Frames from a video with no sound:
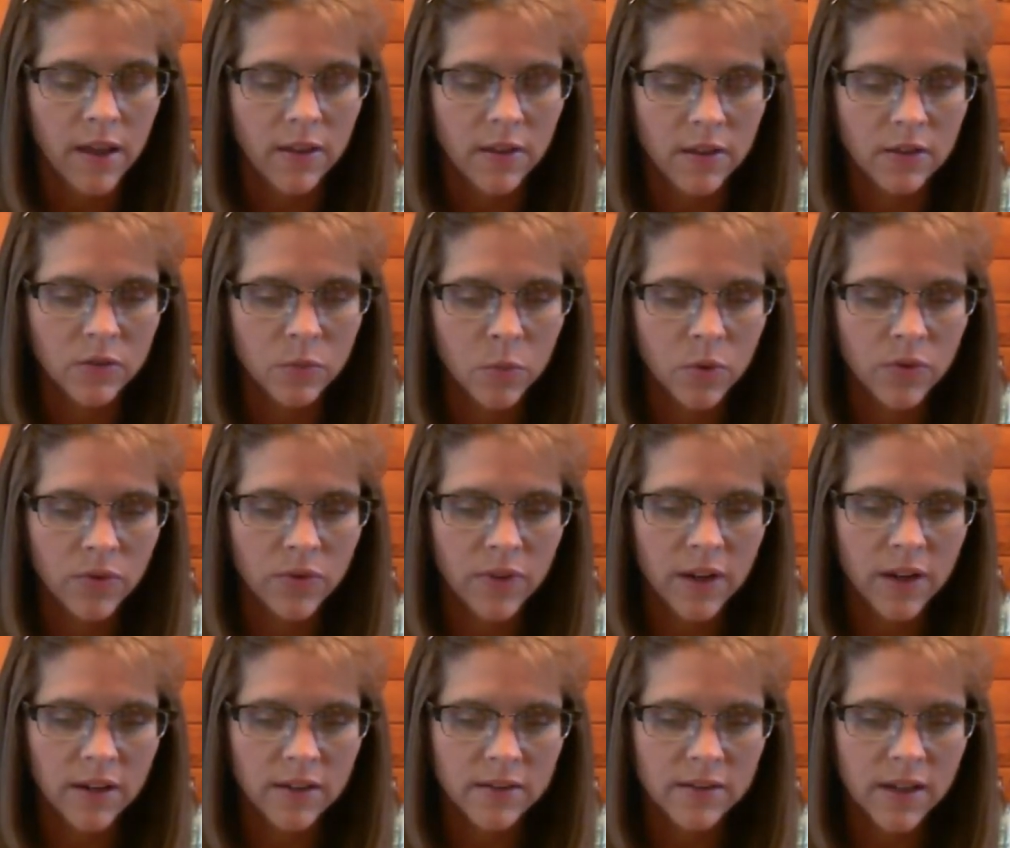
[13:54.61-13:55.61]
This will
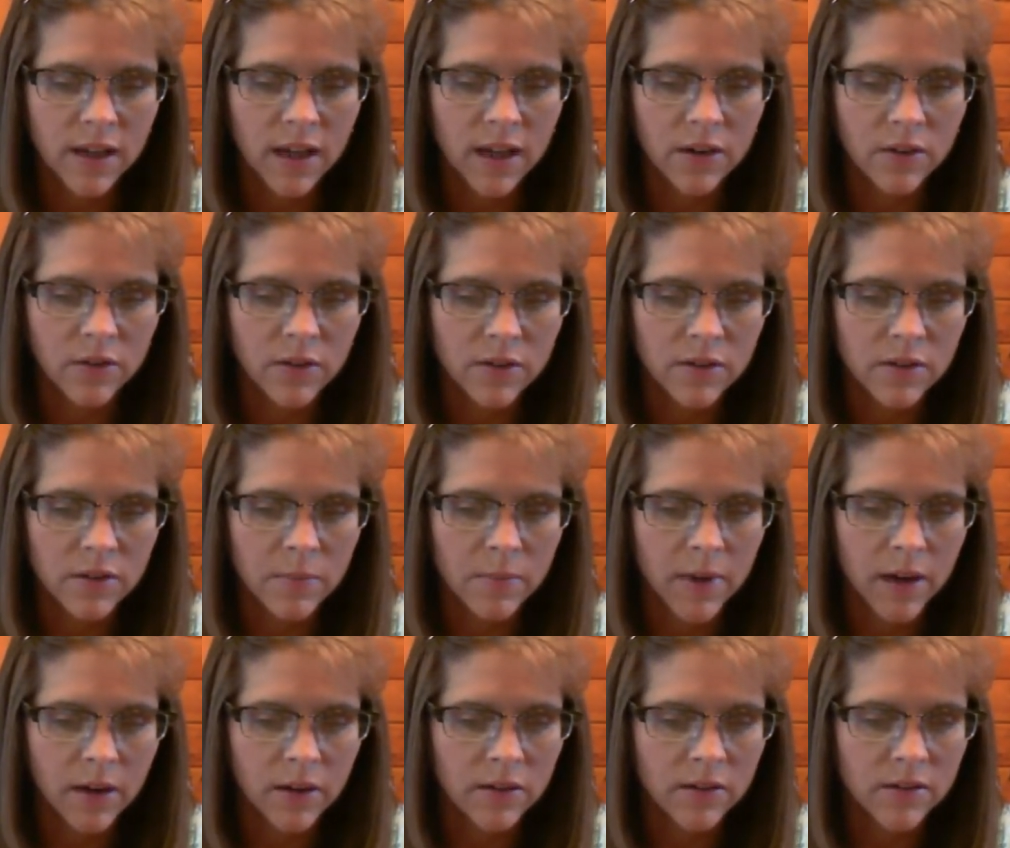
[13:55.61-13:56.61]
fit us to enter into the
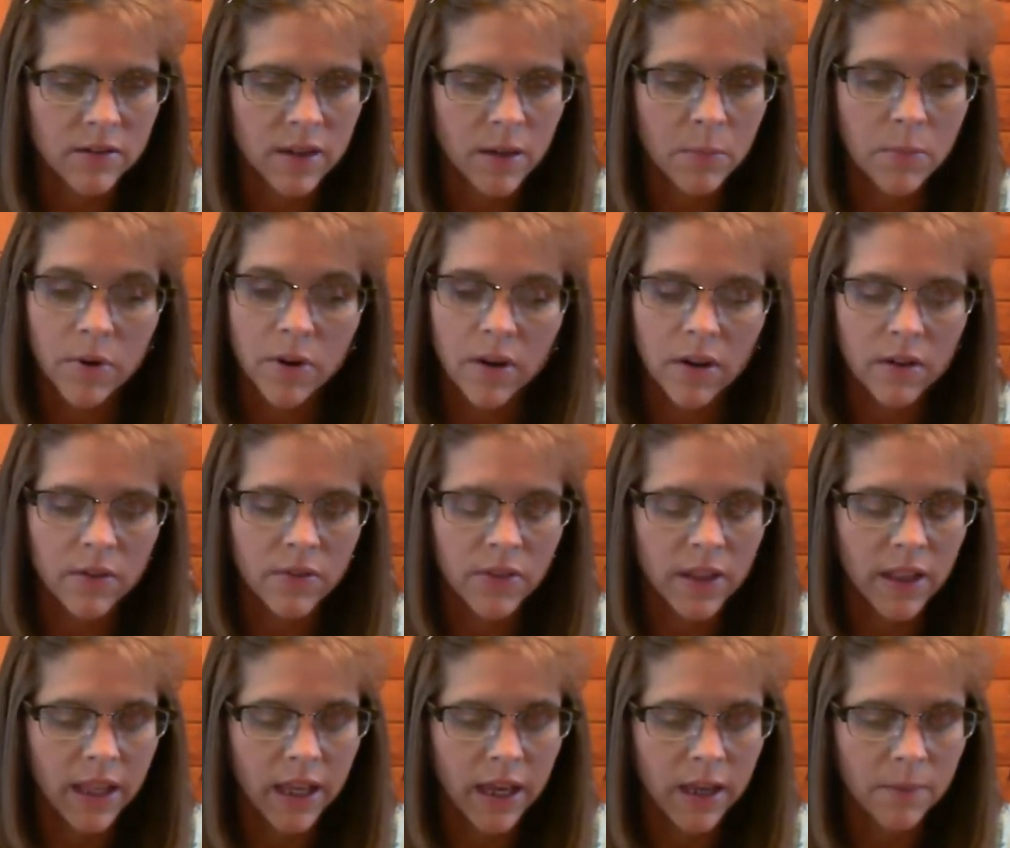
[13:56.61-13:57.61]
marriage supper of the
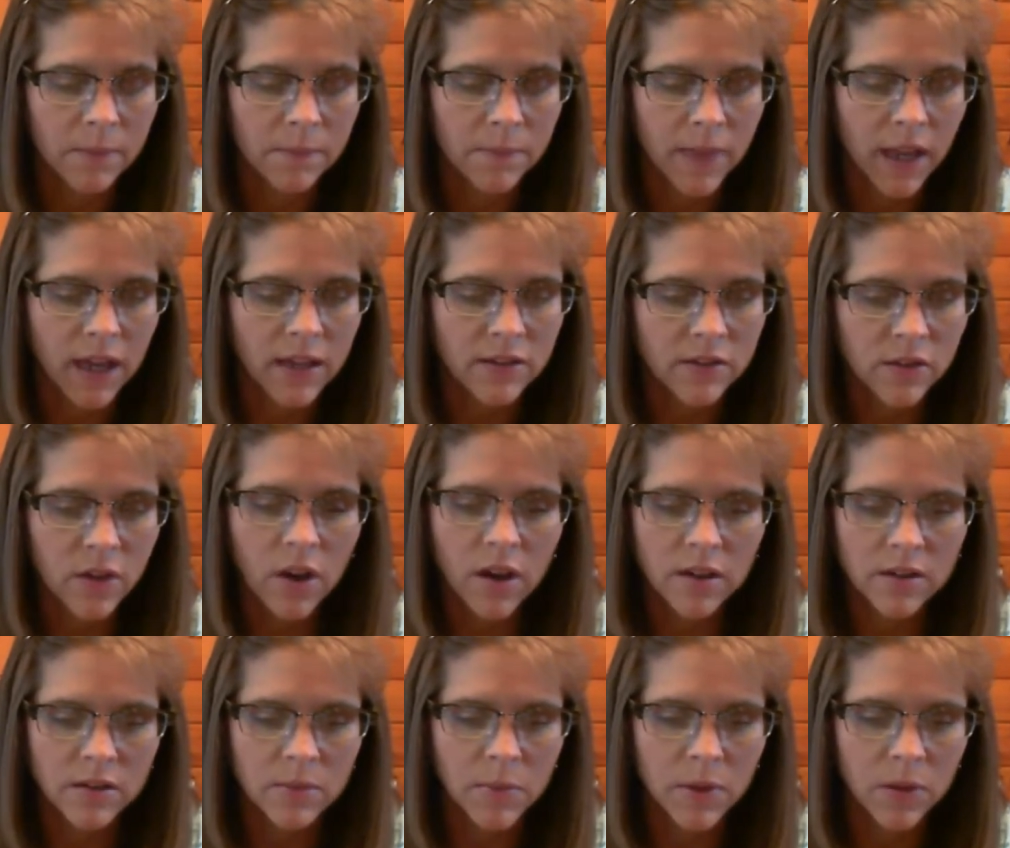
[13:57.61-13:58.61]
Lamb. I saw
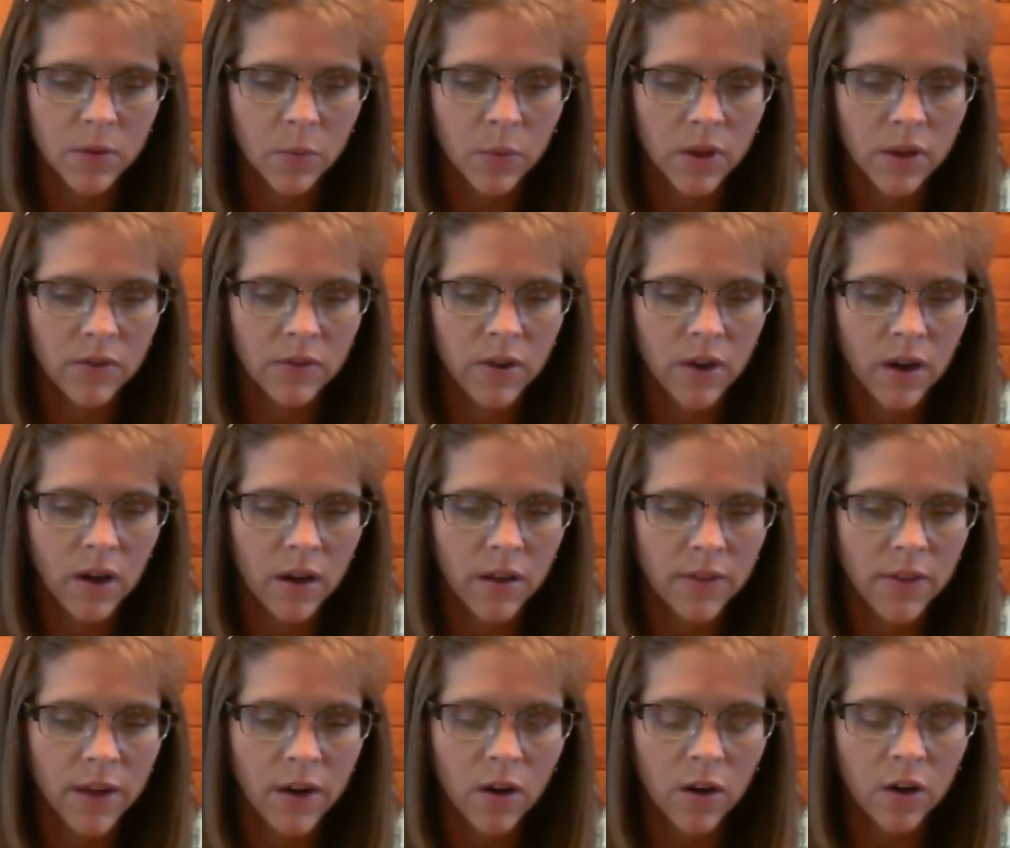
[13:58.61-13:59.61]
it to be the will of God
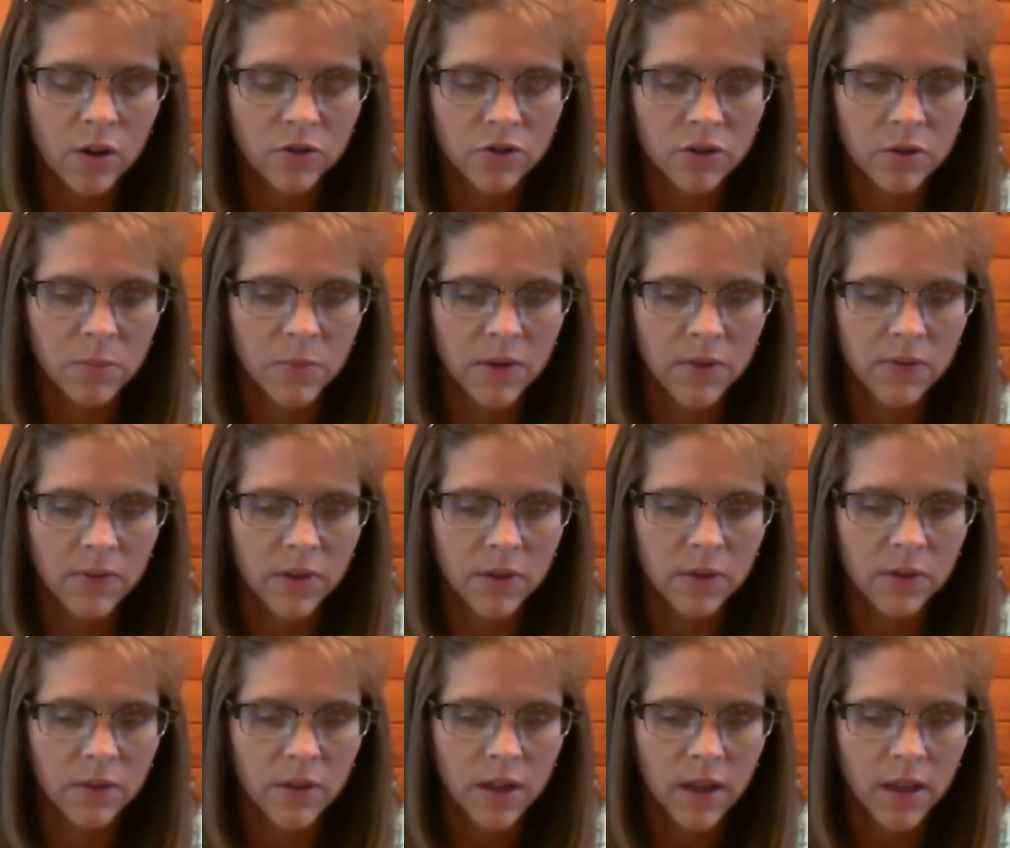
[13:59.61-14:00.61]
that all should be filled.